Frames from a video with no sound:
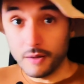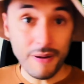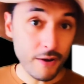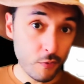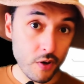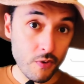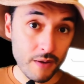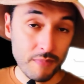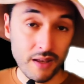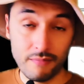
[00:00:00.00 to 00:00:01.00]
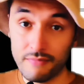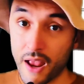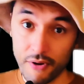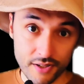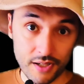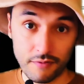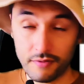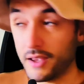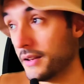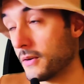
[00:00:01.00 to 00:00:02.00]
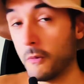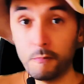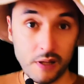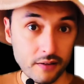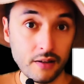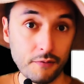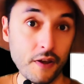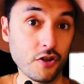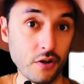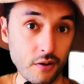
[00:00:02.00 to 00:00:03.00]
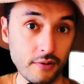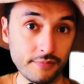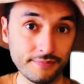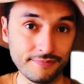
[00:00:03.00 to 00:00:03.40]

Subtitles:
And by real I mean narrative and completely fictional.